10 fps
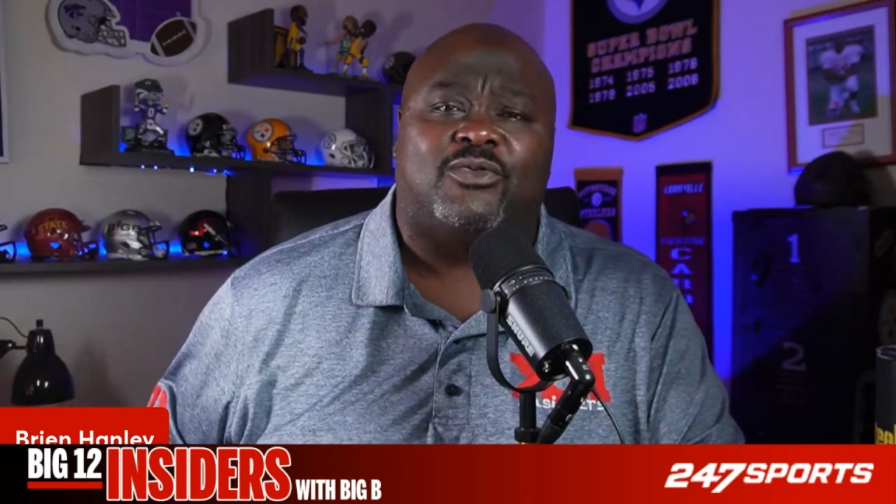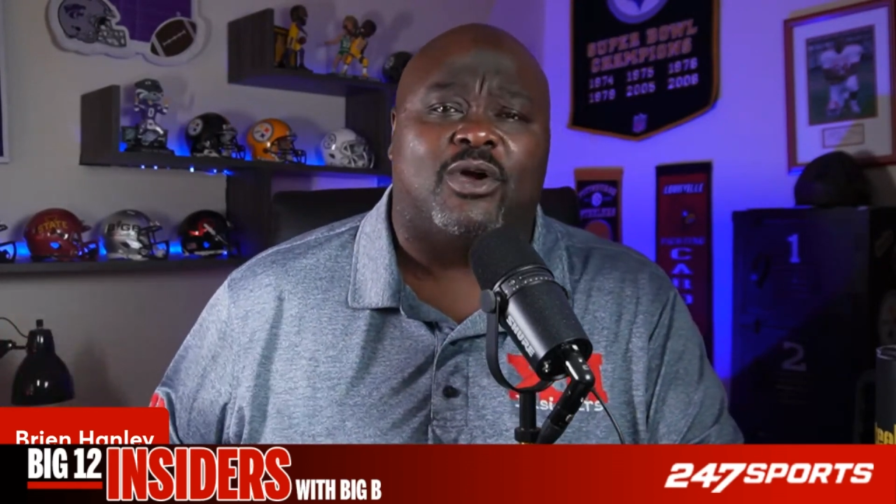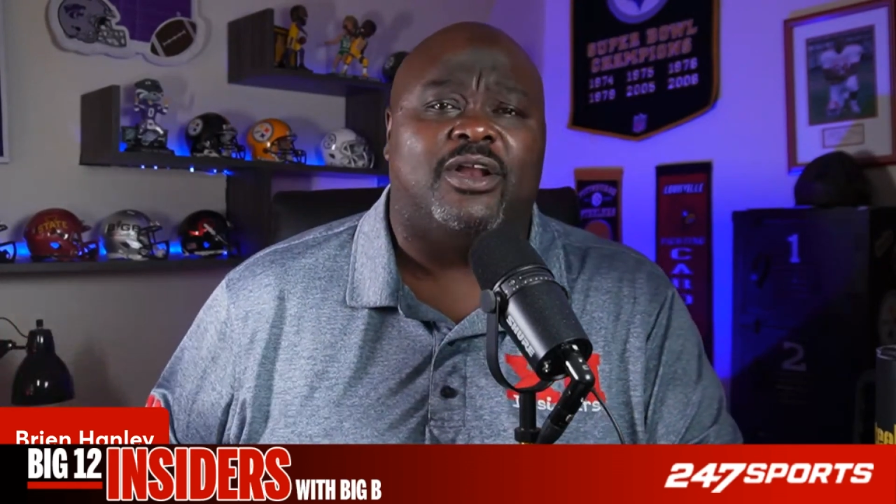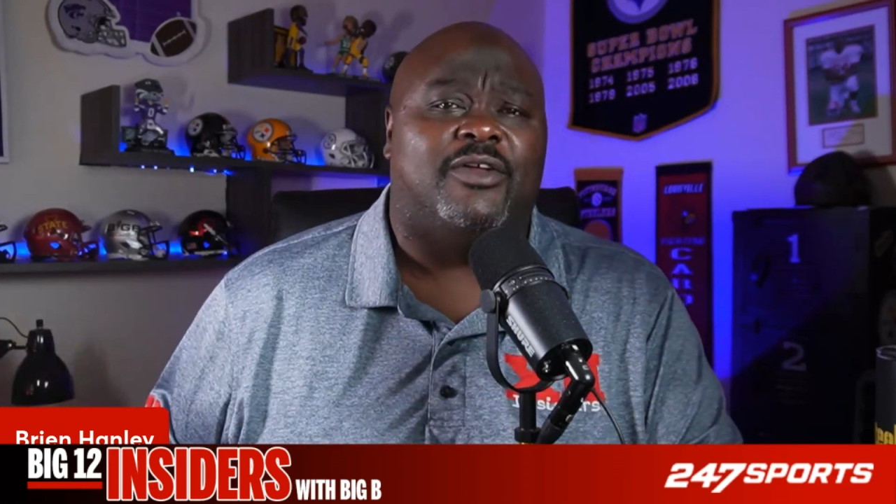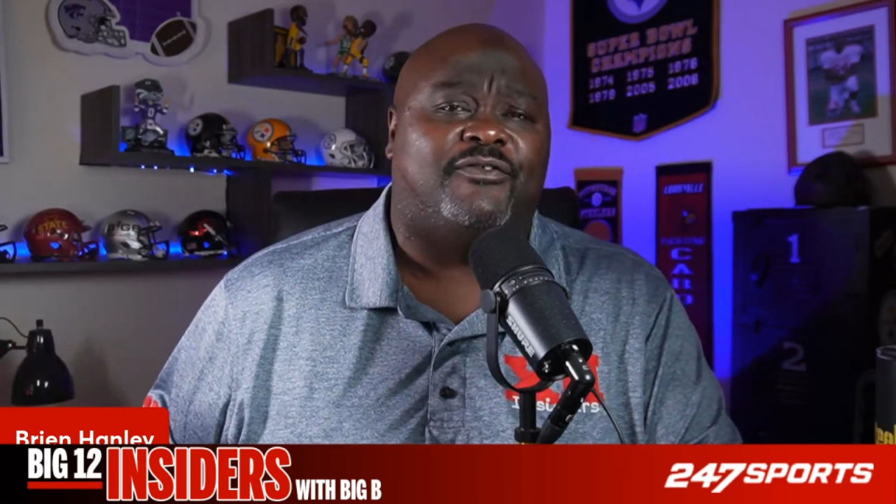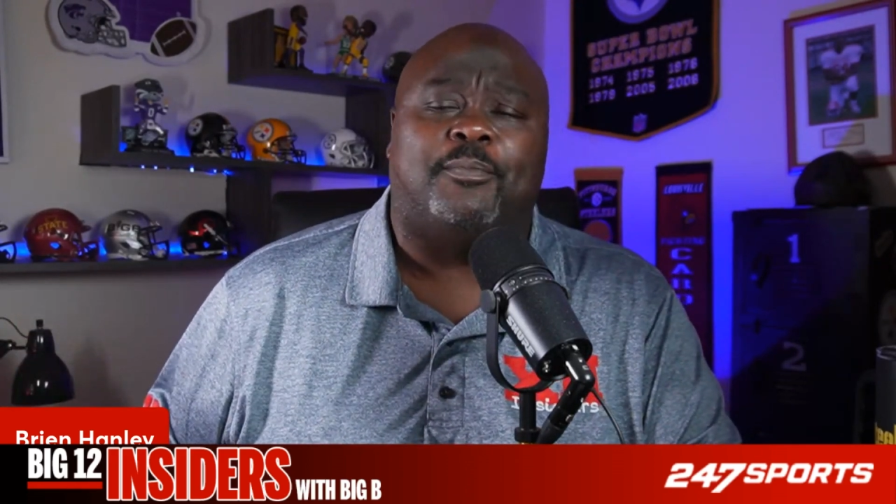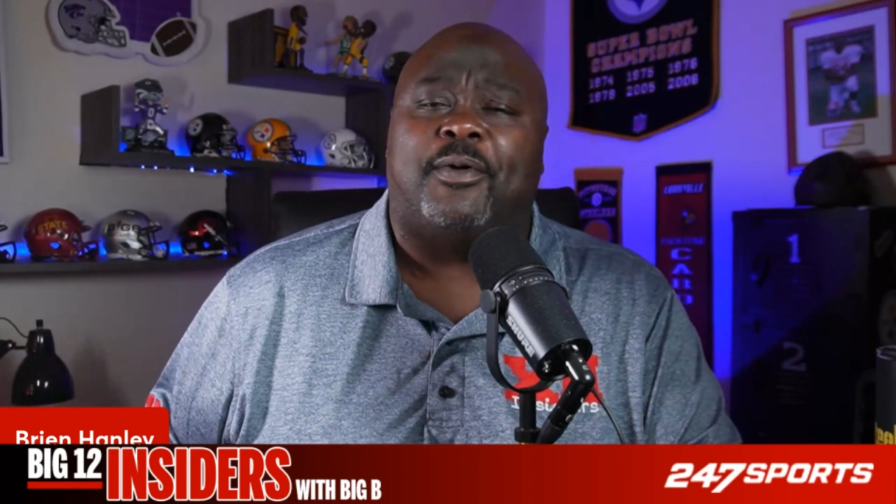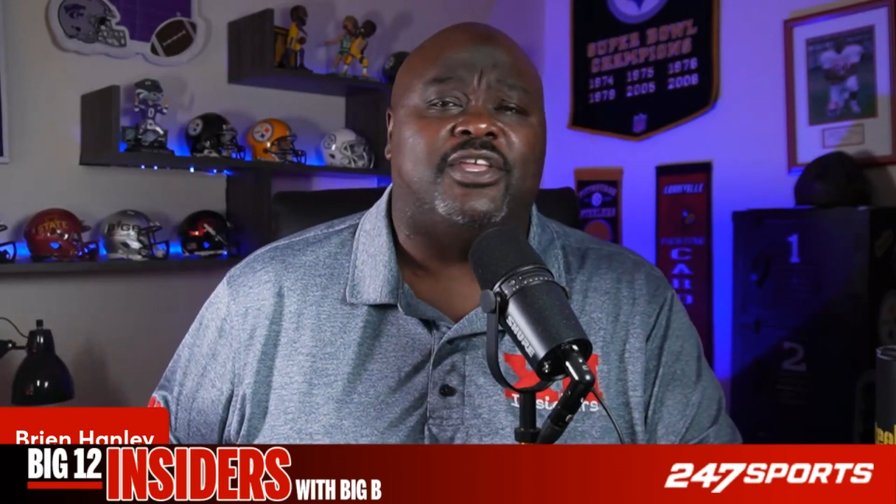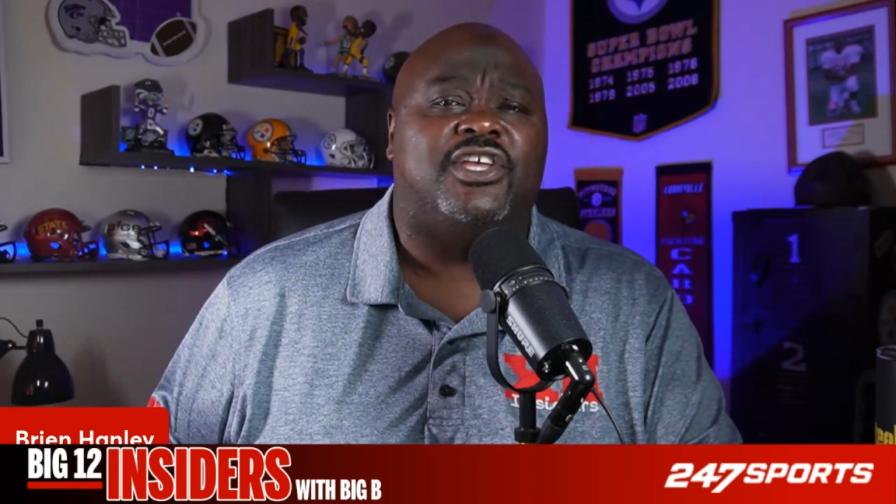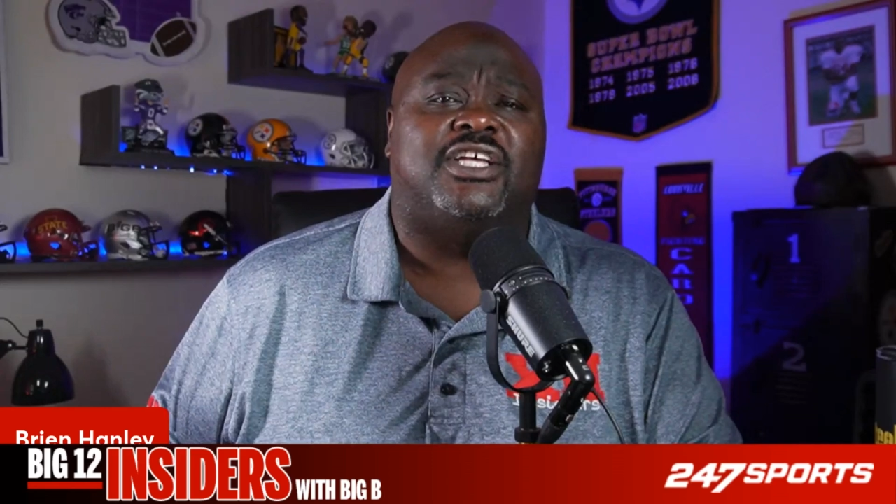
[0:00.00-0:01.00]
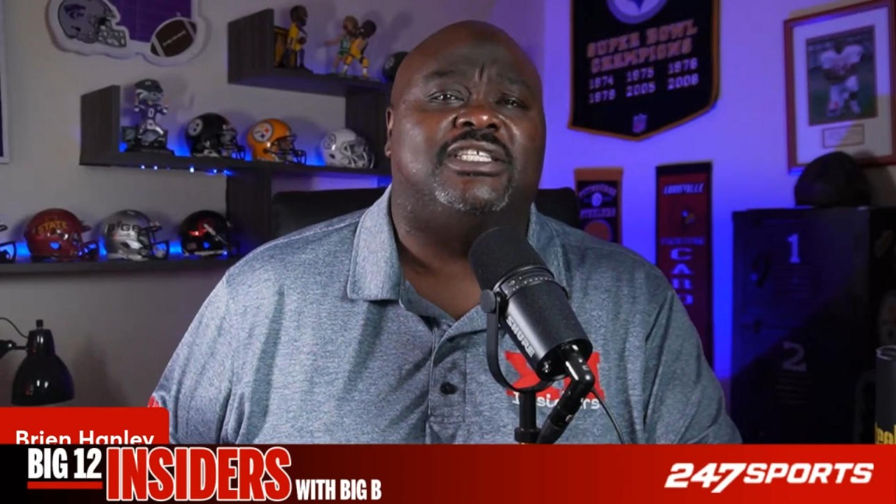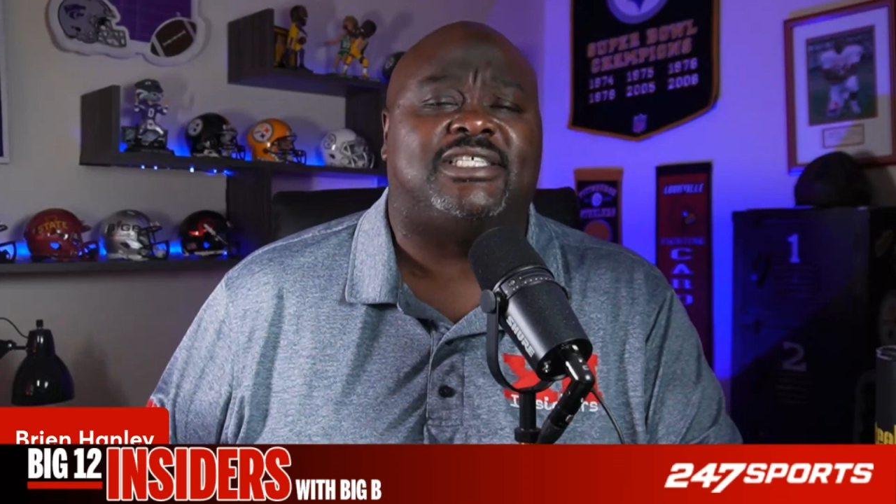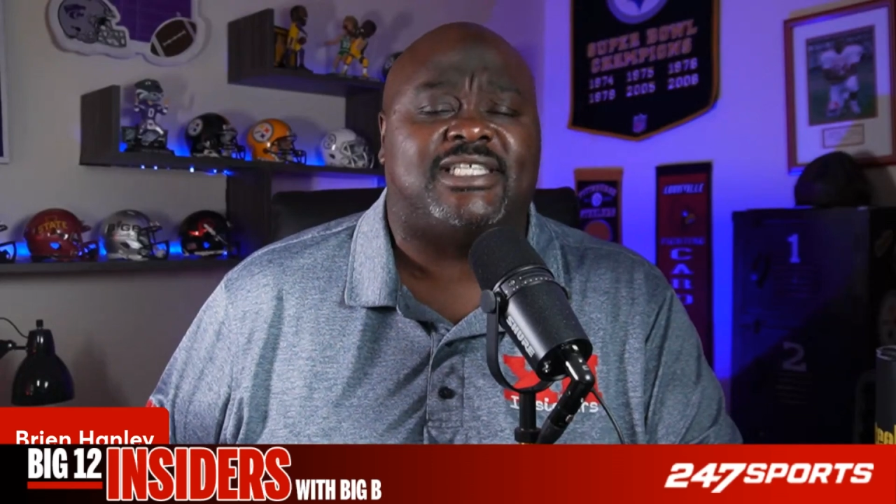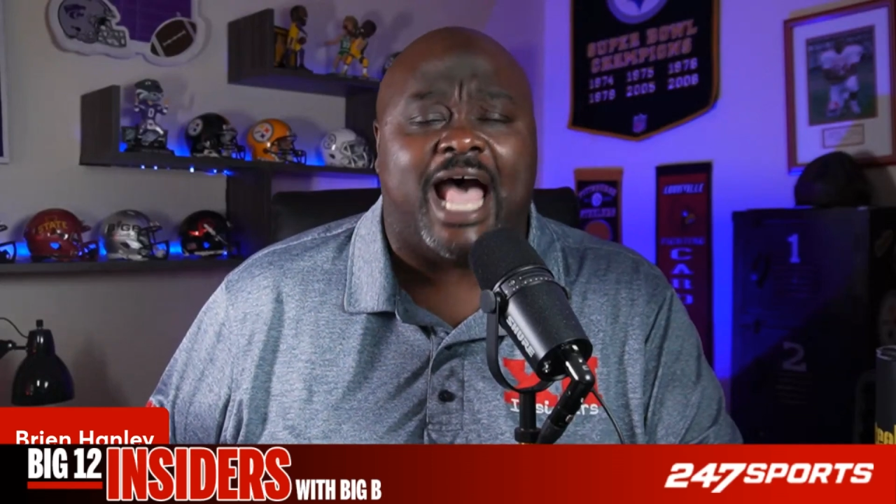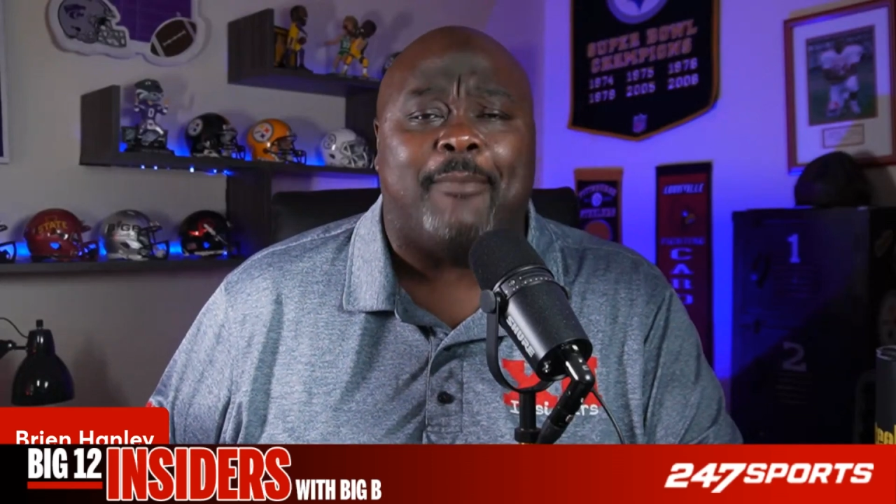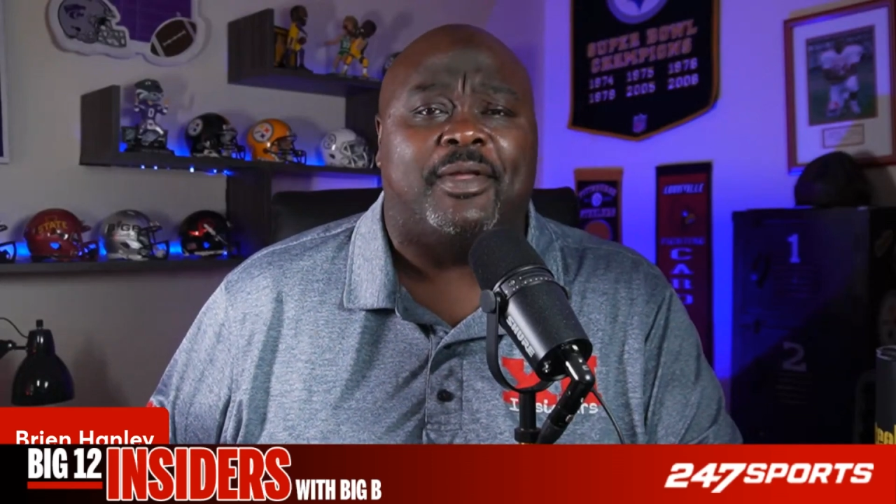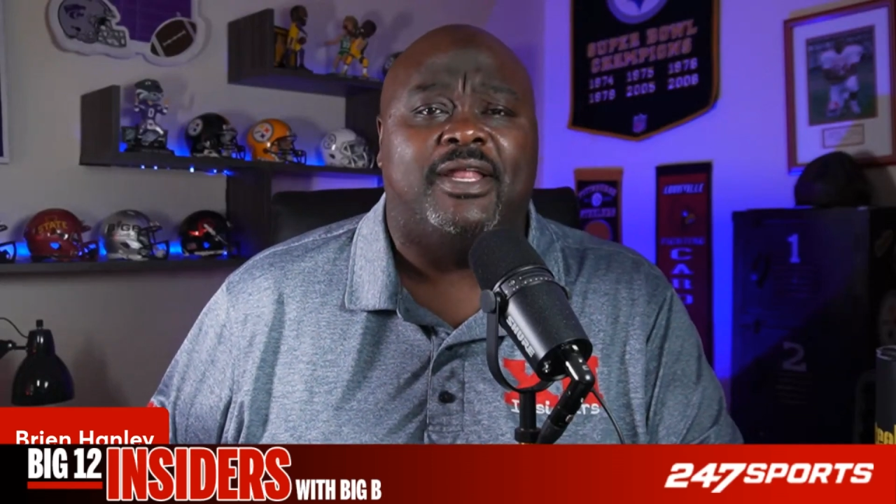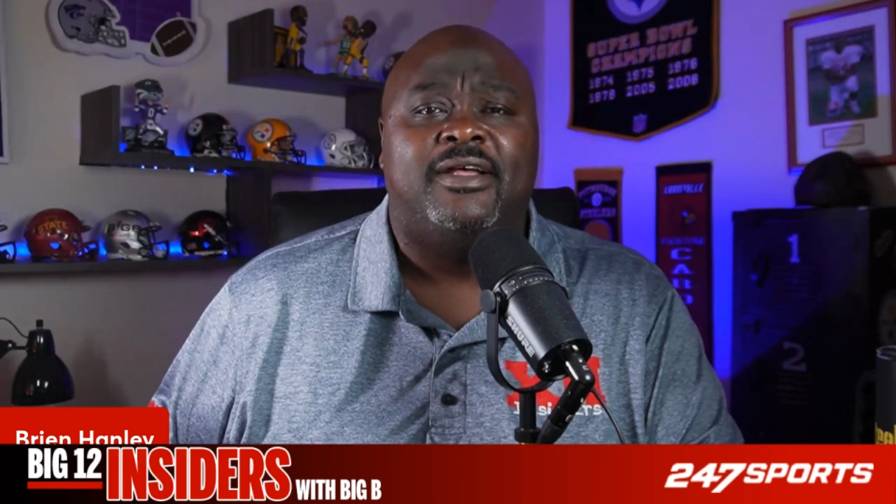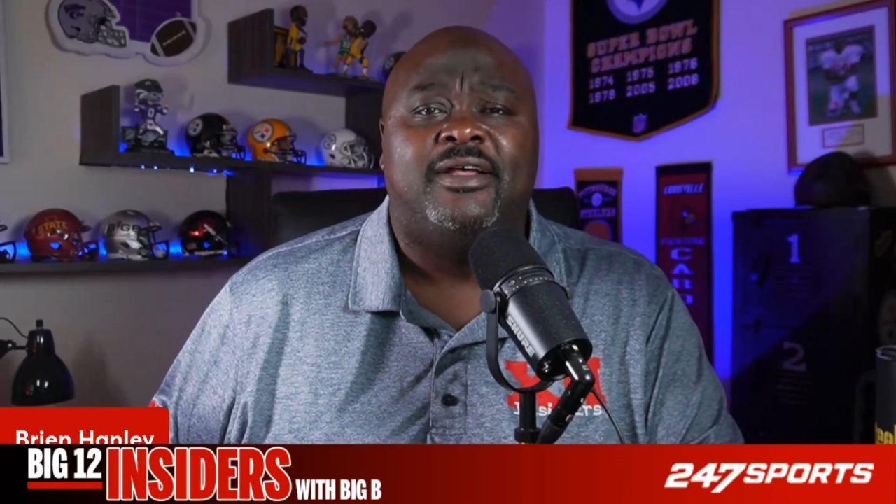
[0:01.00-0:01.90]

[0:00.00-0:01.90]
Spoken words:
running the football. You couldn't stop it.